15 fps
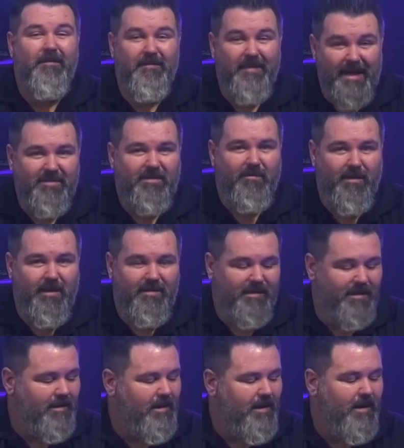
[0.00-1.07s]
That's
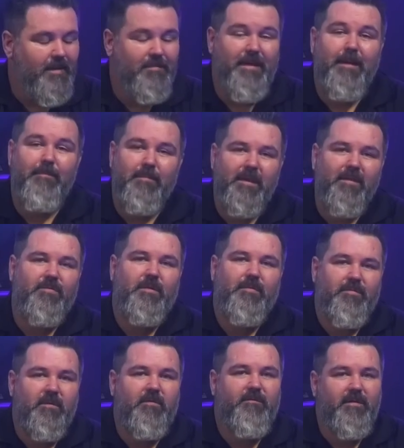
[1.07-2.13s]
crazy. That means
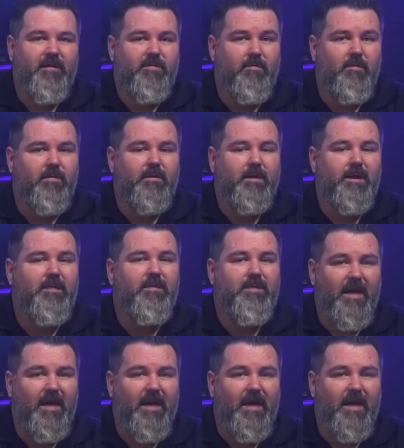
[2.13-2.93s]
that this fixture is going to